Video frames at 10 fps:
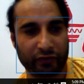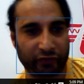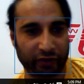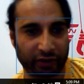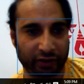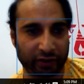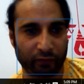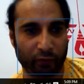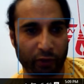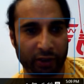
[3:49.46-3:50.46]
It's taking a
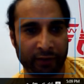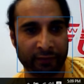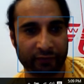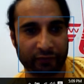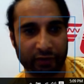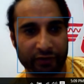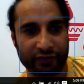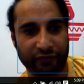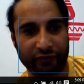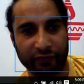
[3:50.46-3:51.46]
little while, so I'll
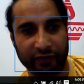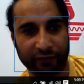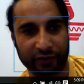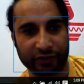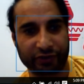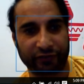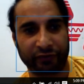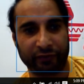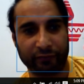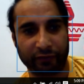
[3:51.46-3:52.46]
just refresh this
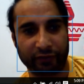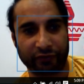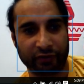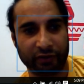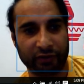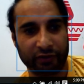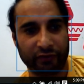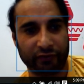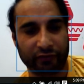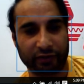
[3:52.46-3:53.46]
first
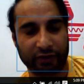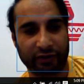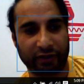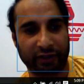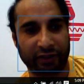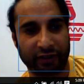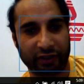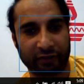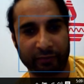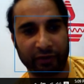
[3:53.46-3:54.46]
so that I can
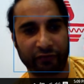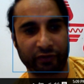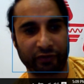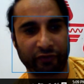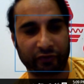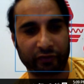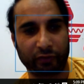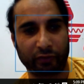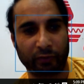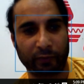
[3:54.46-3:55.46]
get my instance
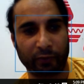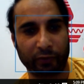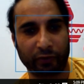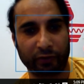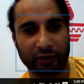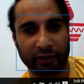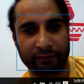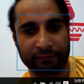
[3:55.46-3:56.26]
overview quickly.